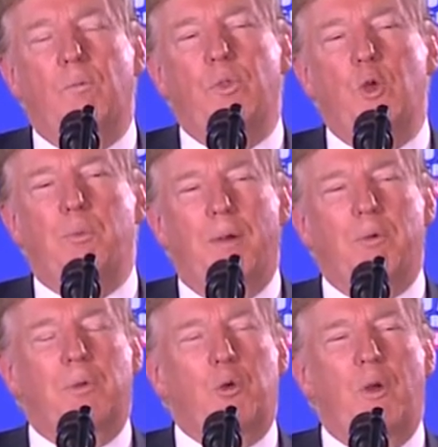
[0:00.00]
You
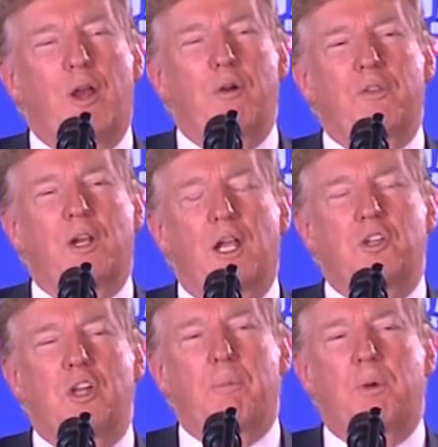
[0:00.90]
probably read over the
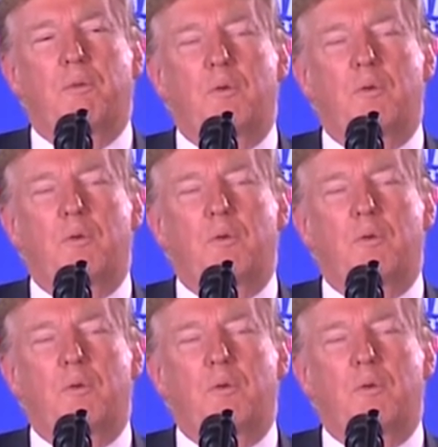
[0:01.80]
last couple of